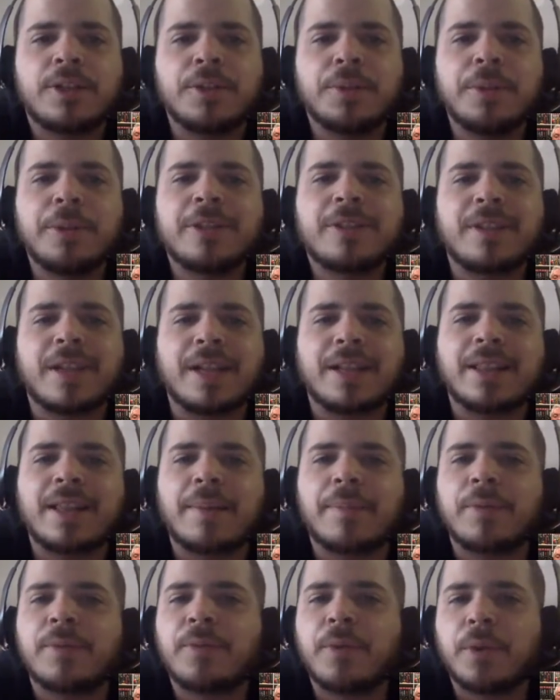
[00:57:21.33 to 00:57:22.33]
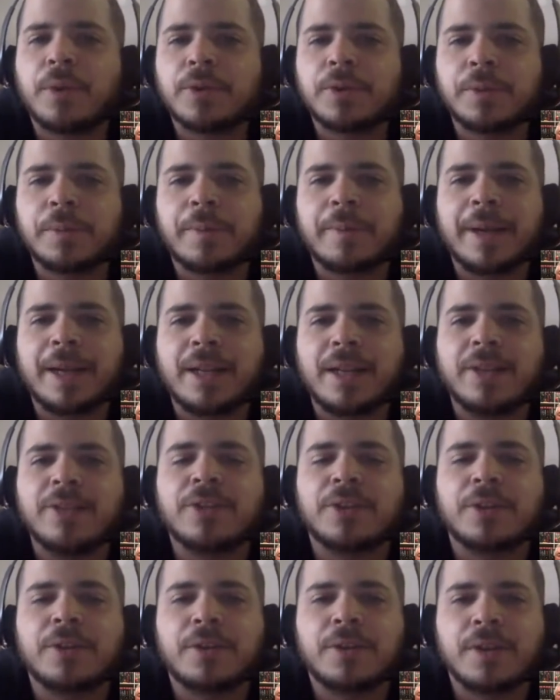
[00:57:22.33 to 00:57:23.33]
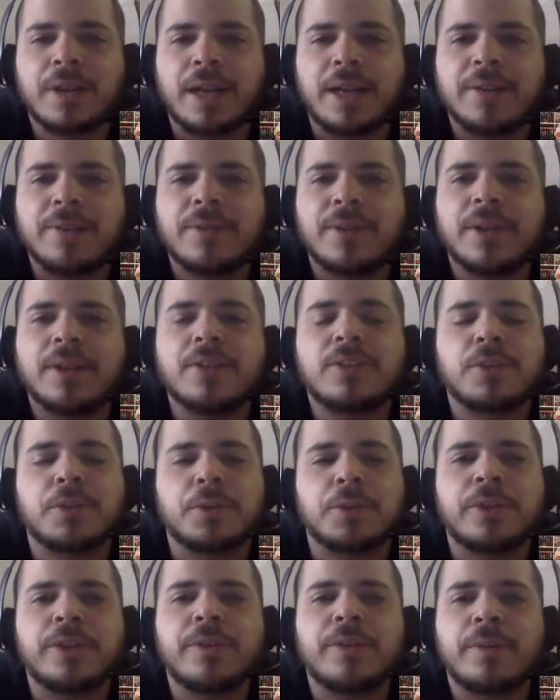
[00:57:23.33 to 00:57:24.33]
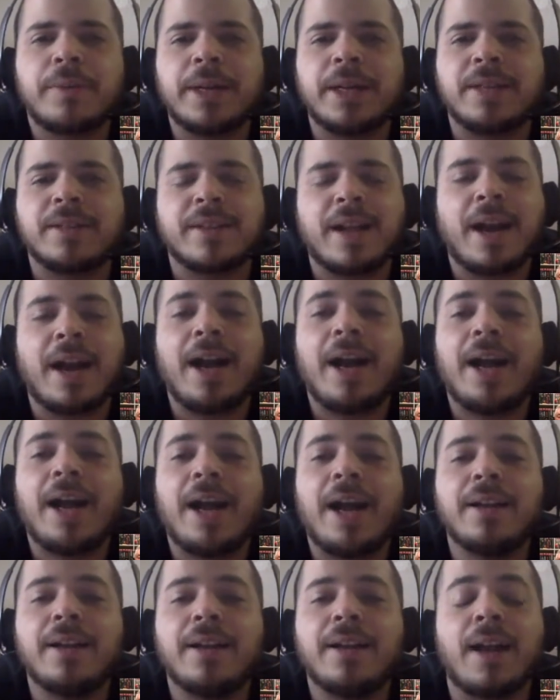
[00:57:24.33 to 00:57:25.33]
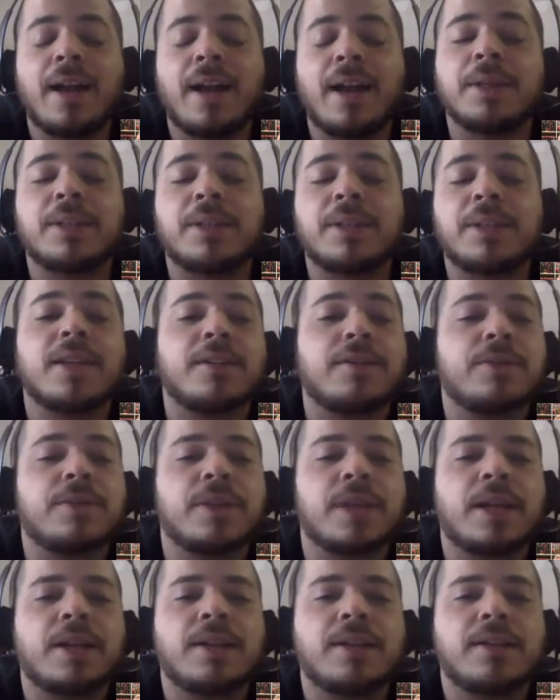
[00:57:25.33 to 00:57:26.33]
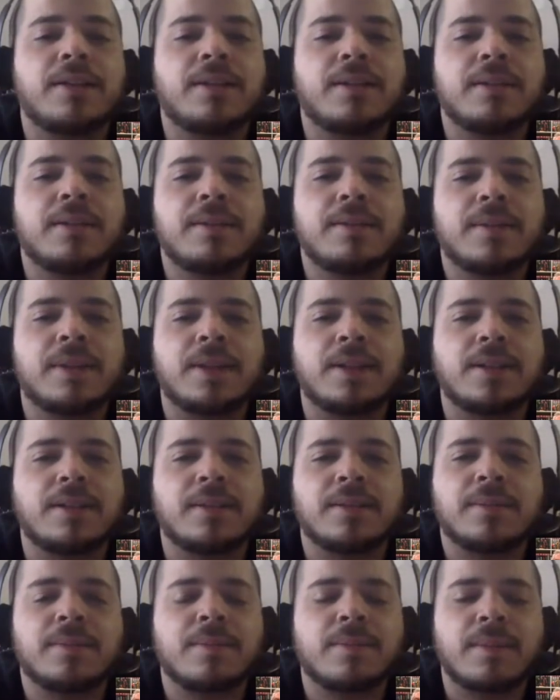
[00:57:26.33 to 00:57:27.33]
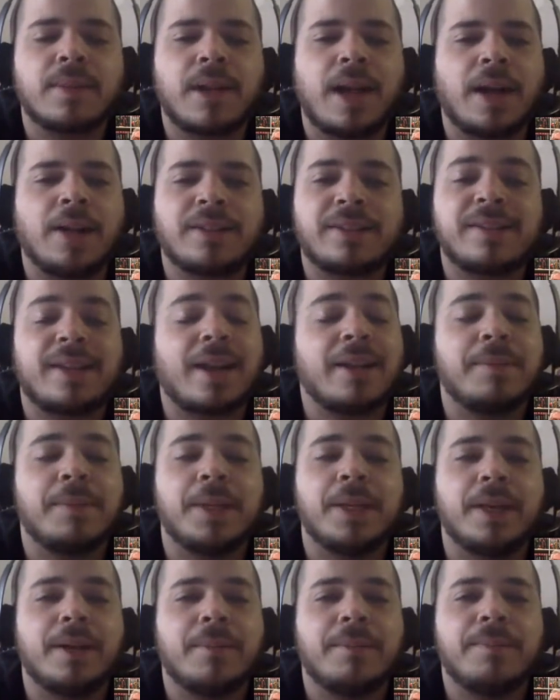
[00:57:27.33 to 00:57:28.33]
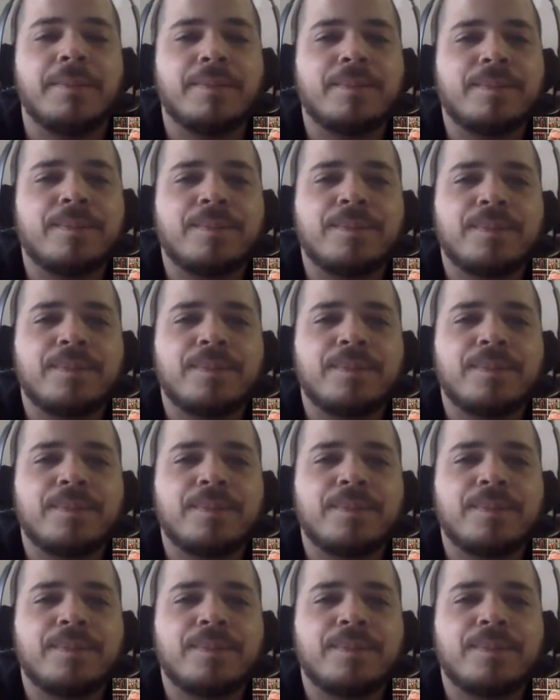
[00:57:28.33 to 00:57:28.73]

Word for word: She was like that before Superman entered her life, and so she remains. I I'm excited for that. Like, I, sign me up.